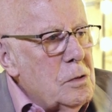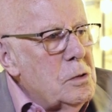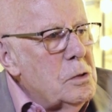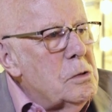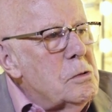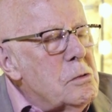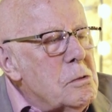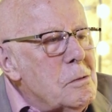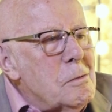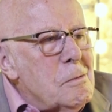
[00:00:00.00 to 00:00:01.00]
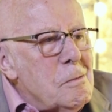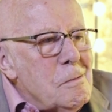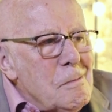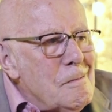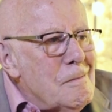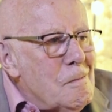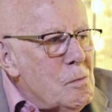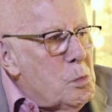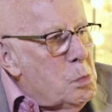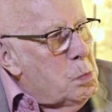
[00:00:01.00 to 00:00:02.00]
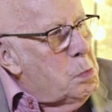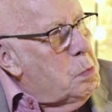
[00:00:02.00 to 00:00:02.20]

No one is speaking in this clip.